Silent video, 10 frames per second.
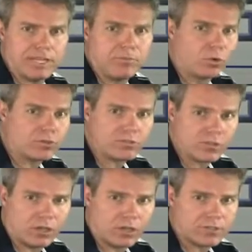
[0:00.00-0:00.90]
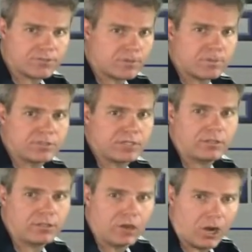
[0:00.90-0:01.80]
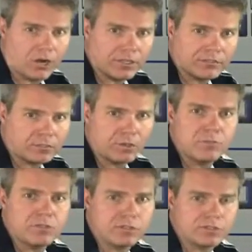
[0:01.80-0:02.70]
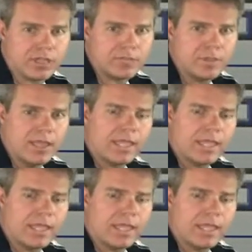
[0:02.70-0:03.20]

more songs from a particular artist or a music type,